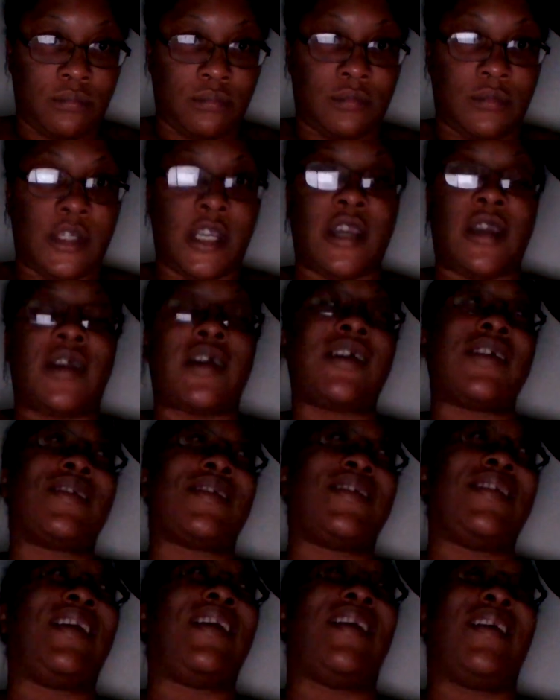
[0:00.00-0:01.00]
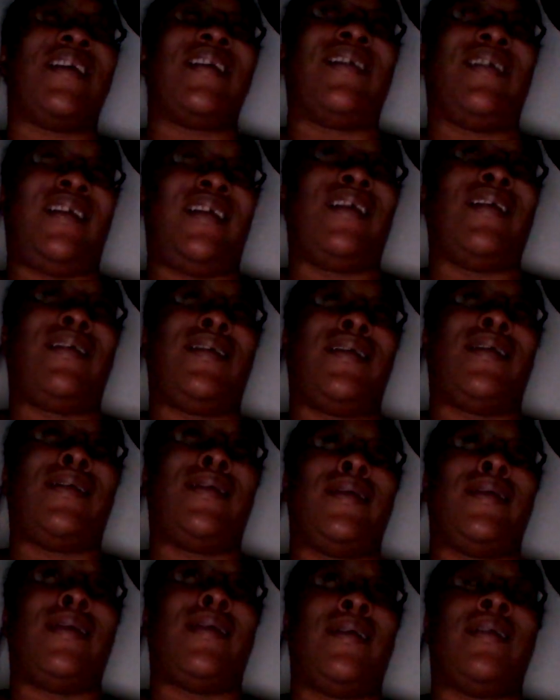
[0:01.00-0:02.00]
Yeah, cause yeah, yeah, yeah,
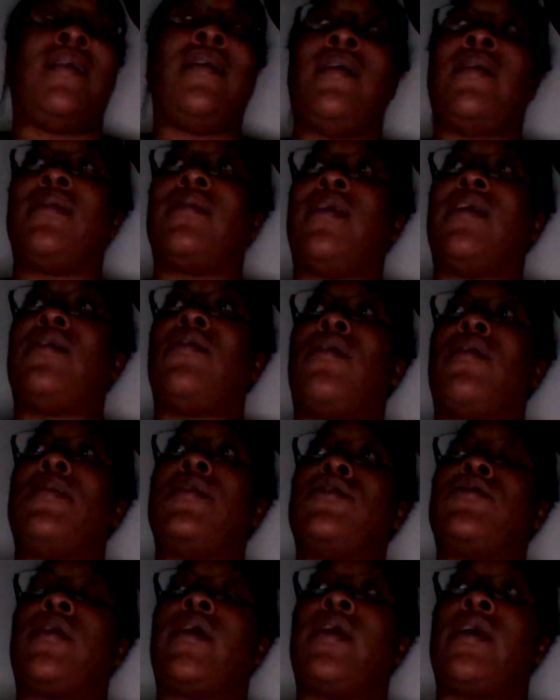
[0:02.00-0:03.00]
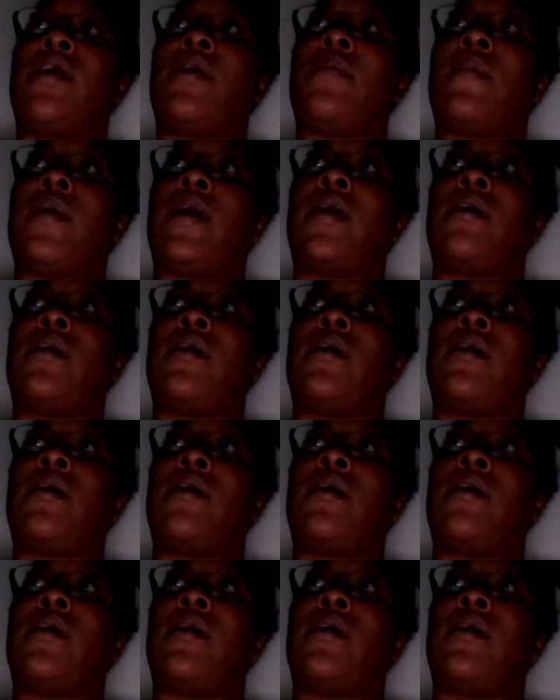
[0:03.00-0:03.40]
yeah. They know I'll be trying to get my